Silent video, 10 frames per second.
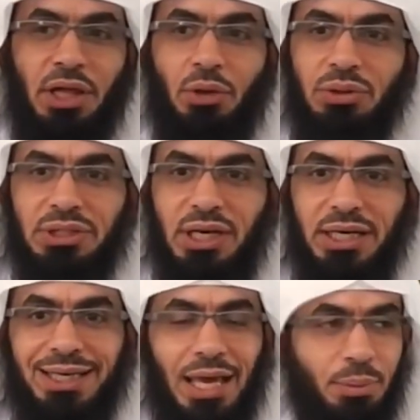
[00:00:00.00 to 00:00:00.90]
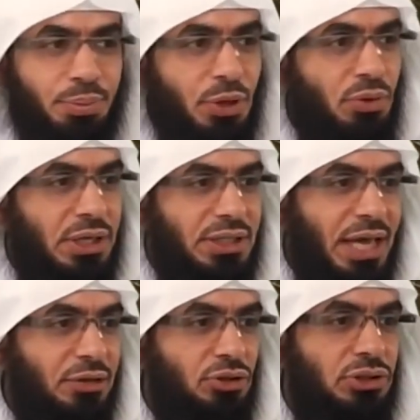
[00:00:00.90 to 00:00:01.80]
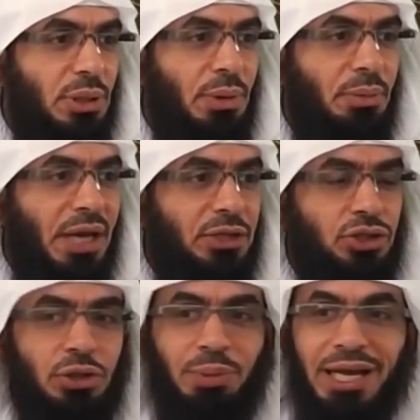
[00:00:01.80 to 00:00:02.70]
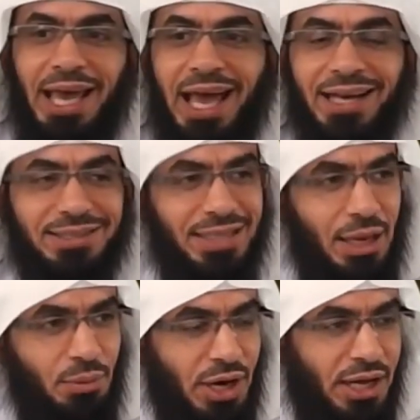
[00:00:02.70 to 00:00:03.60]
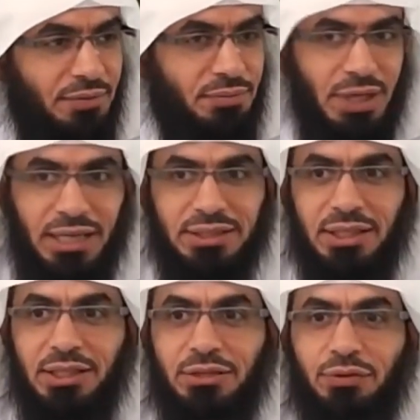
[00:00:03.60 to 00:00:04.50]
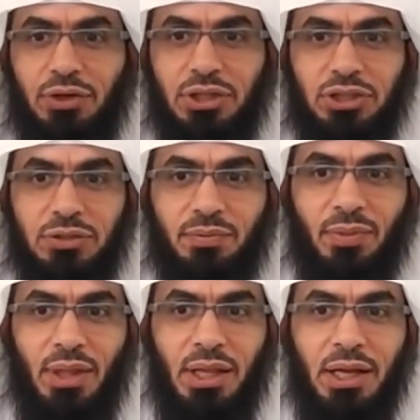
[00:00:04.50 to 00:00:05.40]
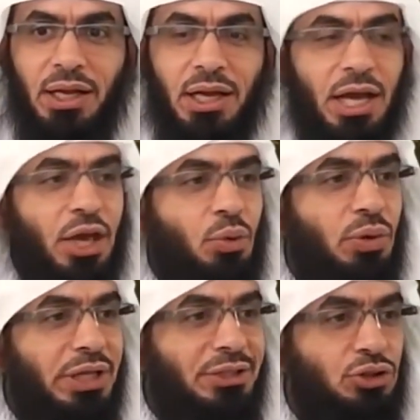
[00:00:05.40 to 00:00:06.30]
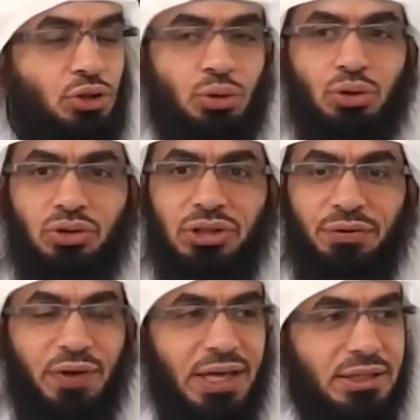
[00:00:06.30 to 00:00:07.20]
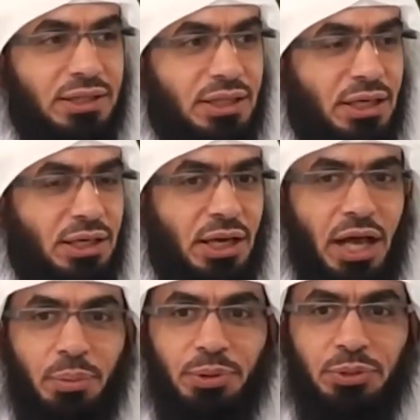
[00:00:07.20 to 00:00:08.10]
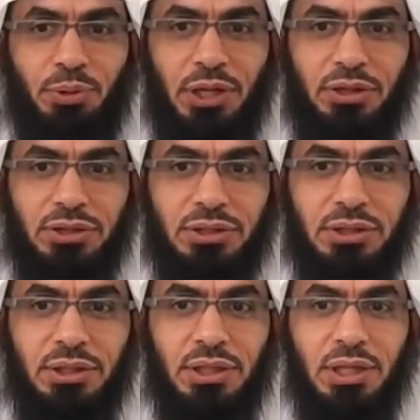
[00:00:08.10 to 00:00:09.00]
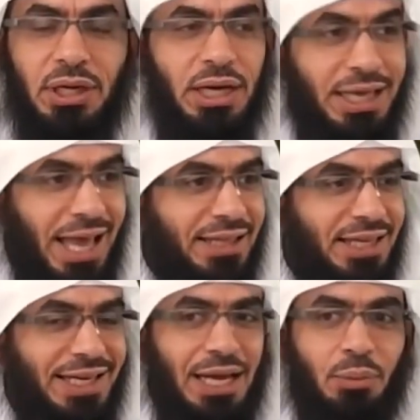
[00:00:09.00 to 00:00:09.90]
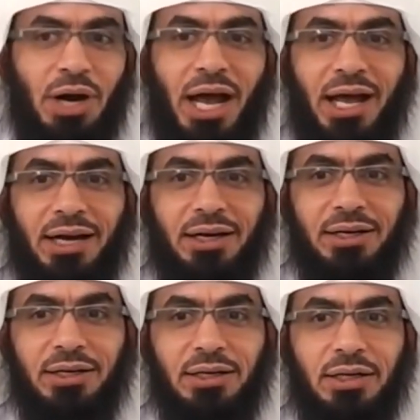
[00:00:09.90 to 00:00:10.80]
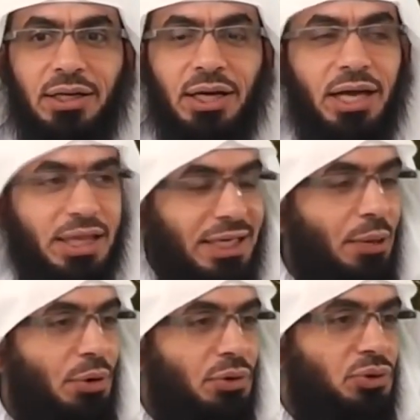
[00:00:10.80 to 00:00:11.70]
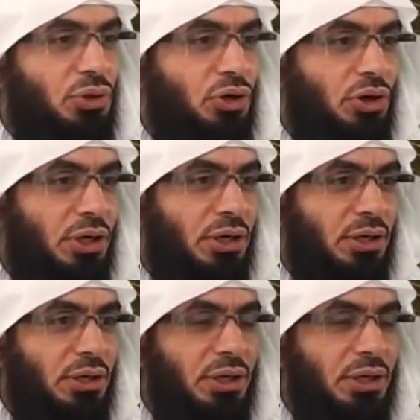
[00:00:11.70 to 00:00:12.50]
He was in a camp, they were attacked or something, I'm not sure, but he had his camera on, and I seen this footage. He went to defend and help his brothers. He had the camera on, and the camera was recording.